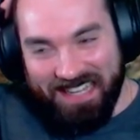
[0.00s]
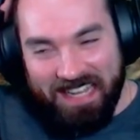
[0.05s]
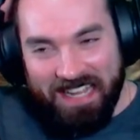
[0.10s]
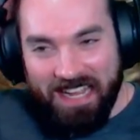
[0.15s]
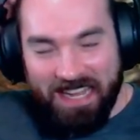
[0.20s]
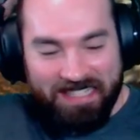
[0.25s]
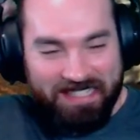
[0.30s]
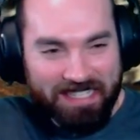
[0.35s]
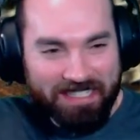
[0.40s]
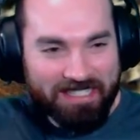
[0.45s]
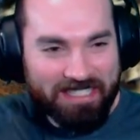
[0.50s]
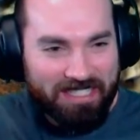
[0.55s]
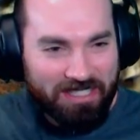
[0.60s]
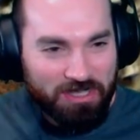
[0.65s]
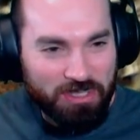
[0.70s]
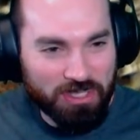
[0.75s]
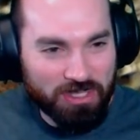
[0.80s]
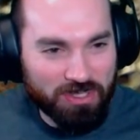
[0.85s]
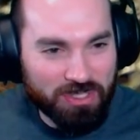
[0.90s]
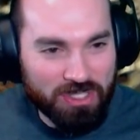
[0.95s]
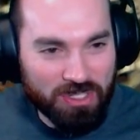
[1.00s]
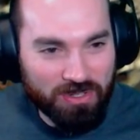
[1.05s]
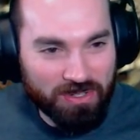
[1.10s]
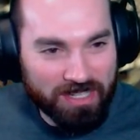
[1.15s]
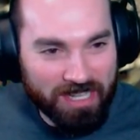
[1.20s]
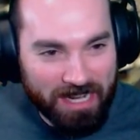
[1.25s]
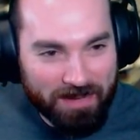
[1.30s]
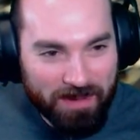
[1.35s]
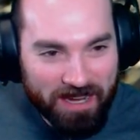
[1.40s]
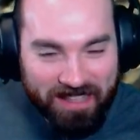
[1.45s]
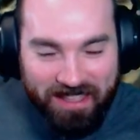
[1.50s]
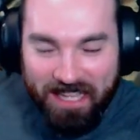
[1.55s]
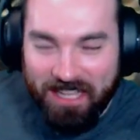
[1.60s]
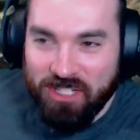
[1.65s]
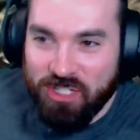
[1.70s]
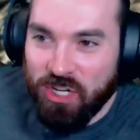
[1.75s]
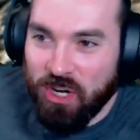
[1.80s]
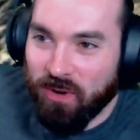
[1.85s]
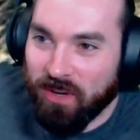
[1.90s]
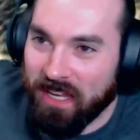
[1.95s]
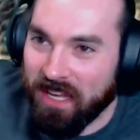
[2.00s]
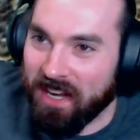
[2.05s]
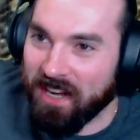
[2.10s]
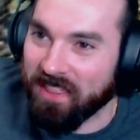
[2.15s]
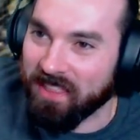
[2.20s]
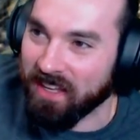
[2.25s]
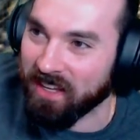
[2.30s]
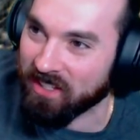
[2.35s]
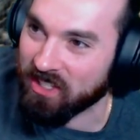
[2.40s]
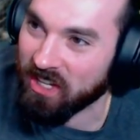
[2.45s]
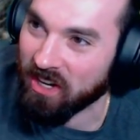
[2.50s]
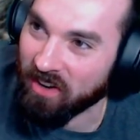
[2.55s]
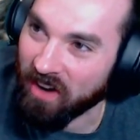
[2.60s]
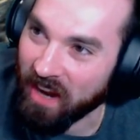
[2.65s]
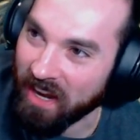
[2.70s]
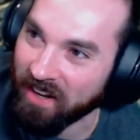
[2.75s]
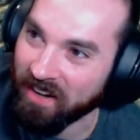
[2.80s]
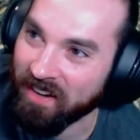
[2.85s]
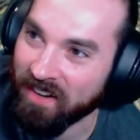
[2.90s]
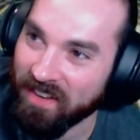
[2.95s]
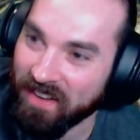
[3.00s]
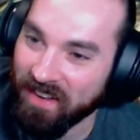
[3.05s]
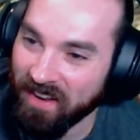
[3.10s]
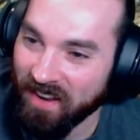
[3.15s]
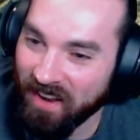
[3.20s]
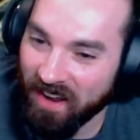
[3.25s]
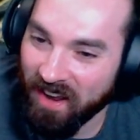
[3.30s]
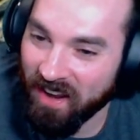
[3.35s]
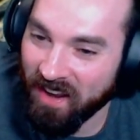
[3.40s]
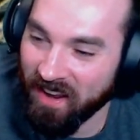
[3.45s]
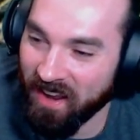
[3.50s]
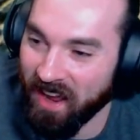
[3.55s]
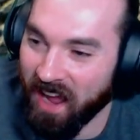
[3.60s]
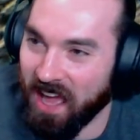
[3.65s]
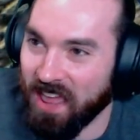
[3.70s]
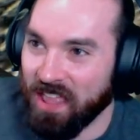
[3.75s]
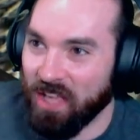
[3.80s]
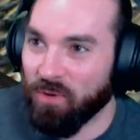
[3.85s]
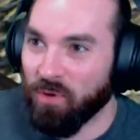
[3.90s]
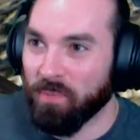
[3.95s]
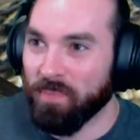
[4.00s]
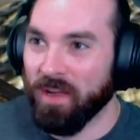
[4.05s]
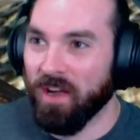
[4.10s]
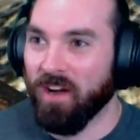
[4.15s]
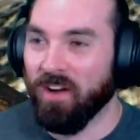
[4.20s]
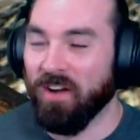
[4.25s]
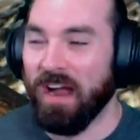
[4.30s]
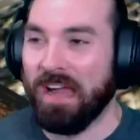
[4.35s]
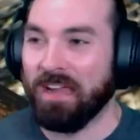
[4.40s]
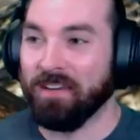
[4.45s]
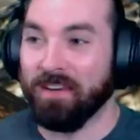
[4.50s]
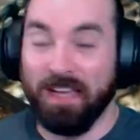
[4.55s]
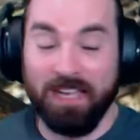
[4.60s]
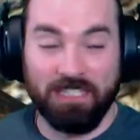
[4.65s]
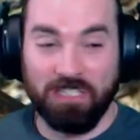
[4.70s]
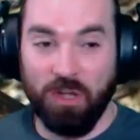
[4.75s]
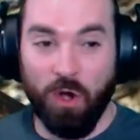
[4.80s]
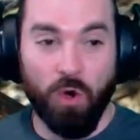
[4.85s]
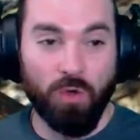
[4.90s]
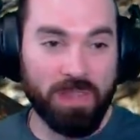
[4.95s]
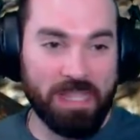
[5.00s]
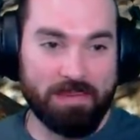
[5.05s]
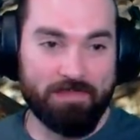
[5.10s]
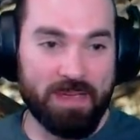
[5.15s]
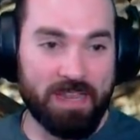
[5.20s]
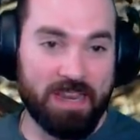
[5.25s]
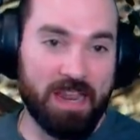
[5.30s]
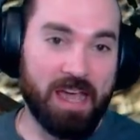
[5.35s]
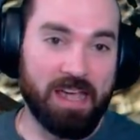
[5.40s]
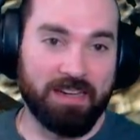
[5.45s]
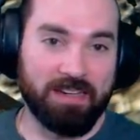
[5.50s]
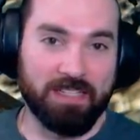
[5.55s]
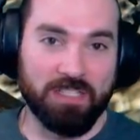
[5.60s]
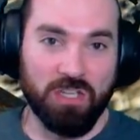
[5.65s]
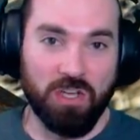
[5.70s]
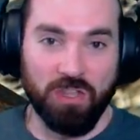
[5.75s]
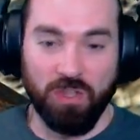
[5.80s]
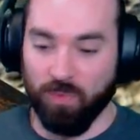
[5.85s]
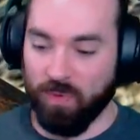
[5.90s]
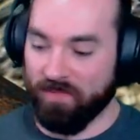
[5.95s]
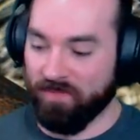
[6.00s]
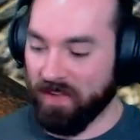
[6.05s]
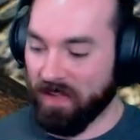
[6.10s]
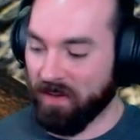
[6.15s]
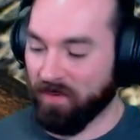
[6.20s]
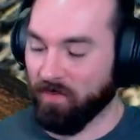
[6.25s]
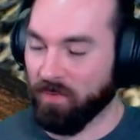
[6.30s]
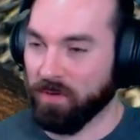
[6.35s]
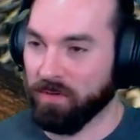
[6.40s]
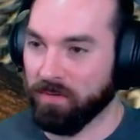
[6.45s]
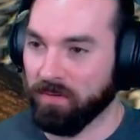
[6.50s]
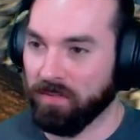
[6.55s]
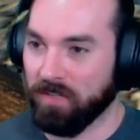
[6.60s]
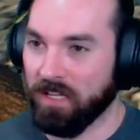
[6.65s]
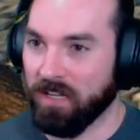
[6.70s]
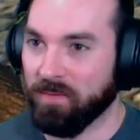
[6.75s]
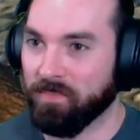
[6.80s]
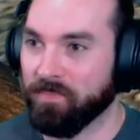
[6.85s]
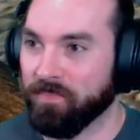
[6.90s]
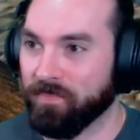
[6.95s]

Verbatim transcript: Is that still too soon? Can I make that joke yet? I think it's all right. I think we'll be all right. It's only midnight is all that we've hit. We're gonna.